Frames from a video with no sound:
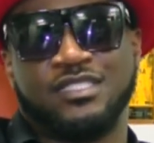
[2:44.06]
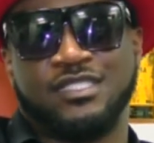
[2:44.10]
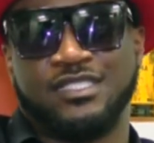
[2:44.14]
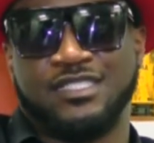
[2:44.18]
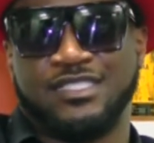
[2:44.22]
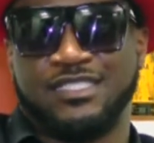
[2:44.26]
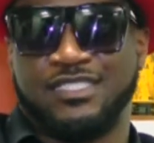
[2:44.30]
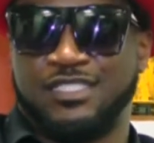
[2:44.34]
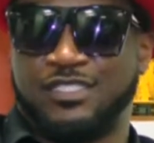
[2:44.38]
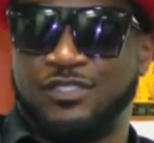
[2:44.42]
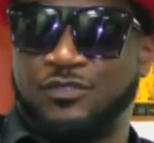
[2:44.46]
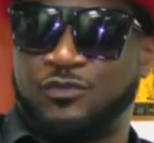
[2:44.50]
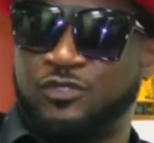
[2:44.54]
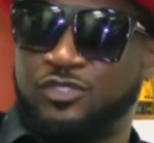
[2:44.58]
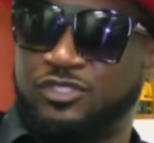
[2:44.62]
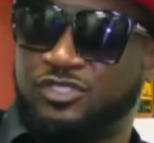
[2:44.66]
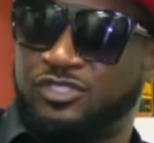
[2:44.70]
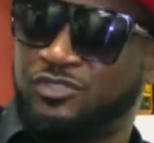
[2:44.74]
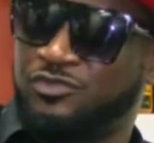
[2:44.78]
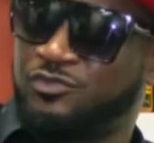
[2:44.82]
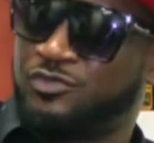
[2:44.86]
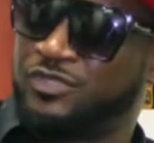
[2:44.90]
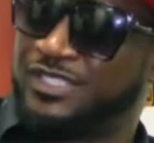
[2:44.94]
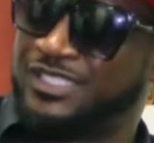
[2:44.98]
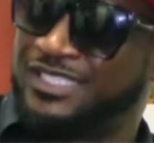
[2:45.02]
it
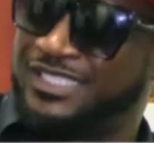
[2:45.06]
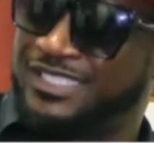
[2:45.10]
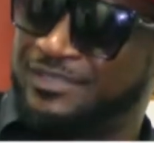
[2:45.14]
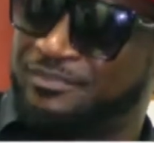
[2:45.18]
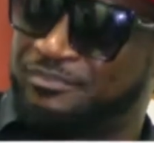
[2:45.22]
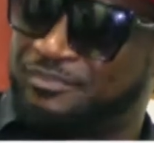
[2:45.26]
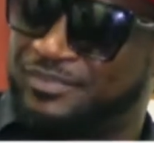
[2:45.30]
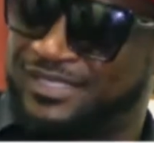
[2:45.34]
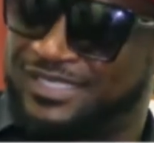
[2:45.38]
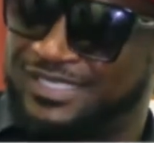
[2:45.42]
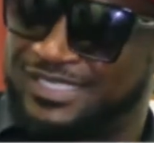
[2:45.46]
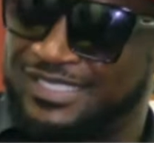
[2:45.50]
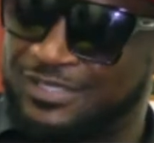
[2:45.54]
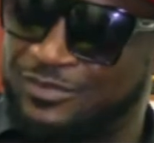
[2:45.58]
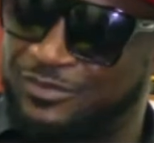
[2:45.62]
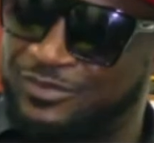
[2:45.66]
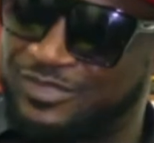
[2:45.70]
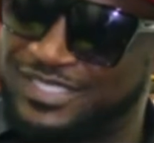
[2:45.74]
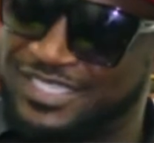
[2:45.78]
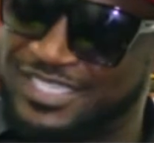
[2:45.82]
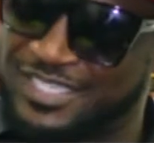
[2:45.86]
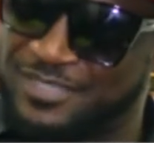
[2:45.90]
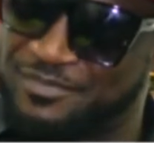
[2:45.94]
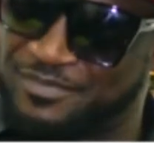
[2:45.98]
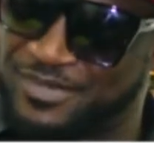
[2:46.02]
wasn't really the Peter
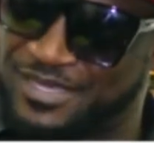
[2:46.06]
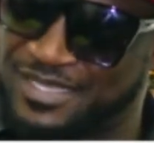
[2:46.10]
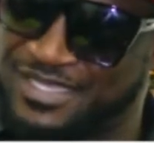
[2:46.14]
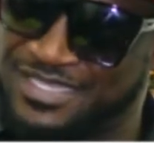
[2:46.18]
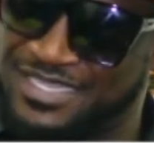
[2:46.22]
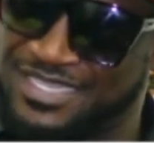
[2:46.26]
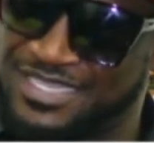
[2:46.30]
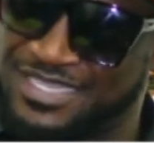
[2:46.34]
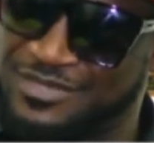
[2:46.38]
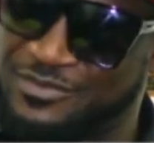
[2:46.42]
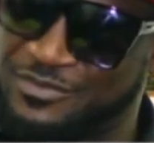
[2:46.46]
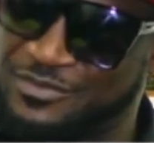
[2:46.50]
we expected.